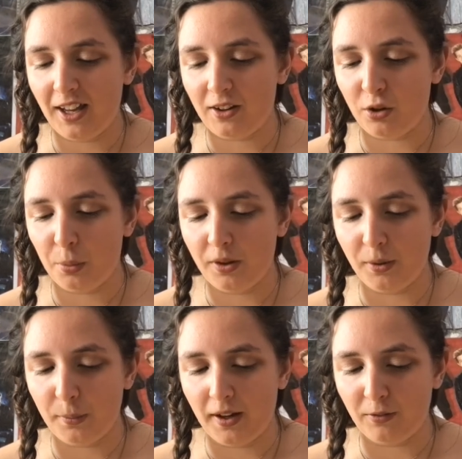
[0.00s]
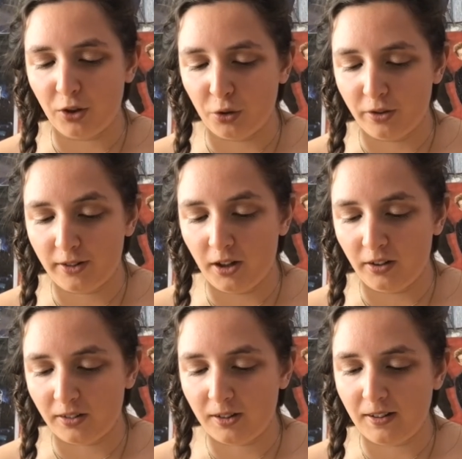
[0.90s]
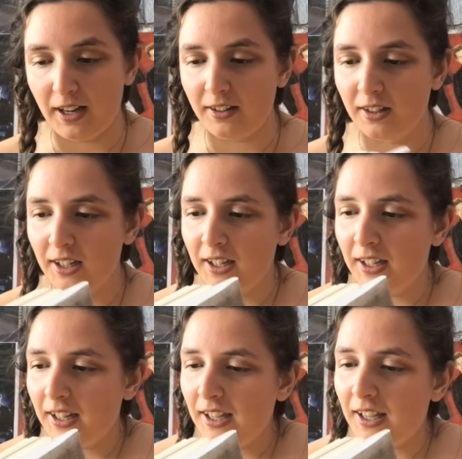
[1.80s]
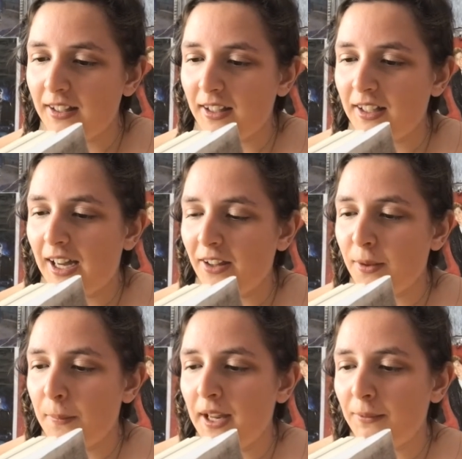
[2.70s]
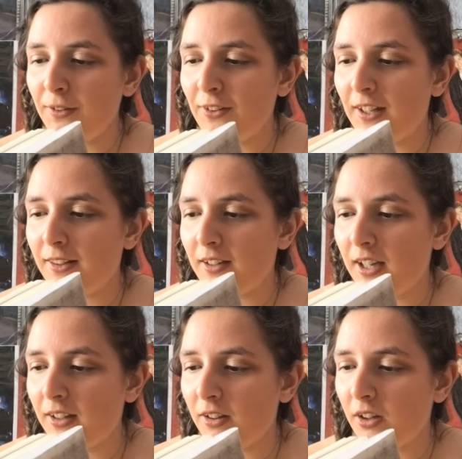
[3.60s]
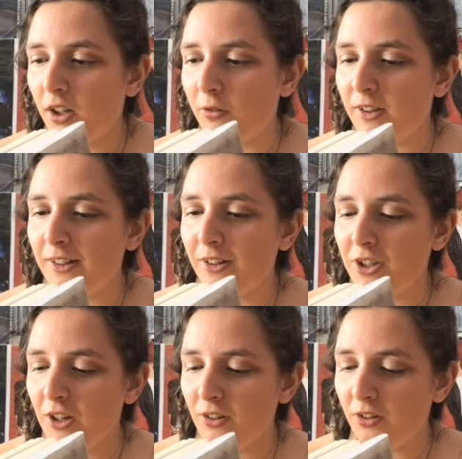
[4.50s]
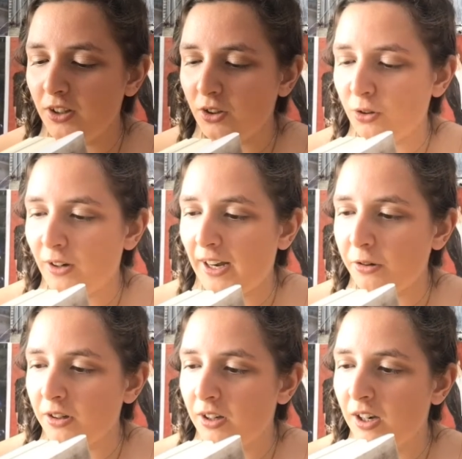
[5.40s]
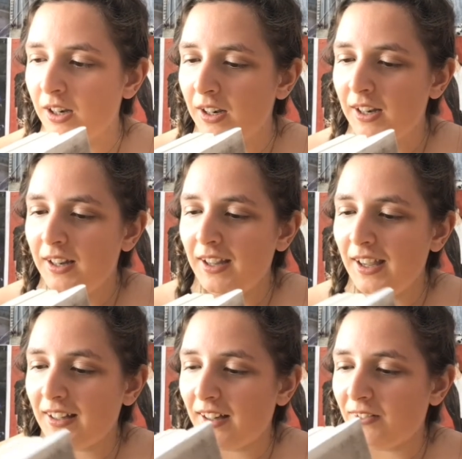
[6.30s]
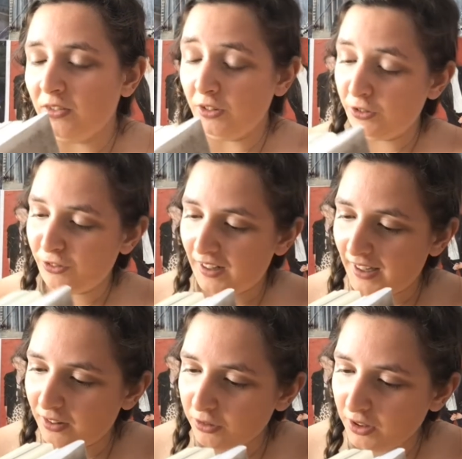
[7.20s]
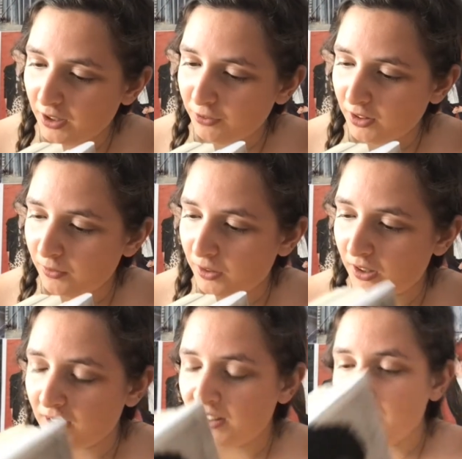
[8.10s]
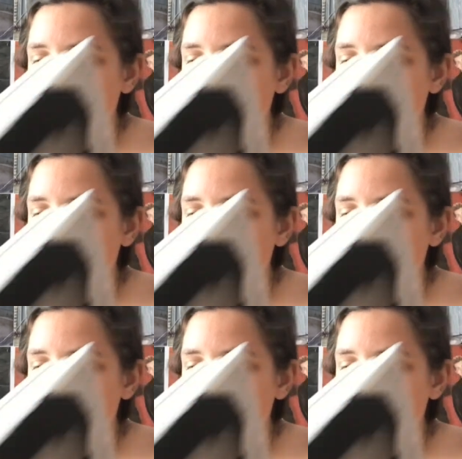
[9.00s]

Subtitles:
he ended up in the band with us lot instead. And then you had the baby-faced Nathan, who was still too young to go out, and then we felt like we were giving him a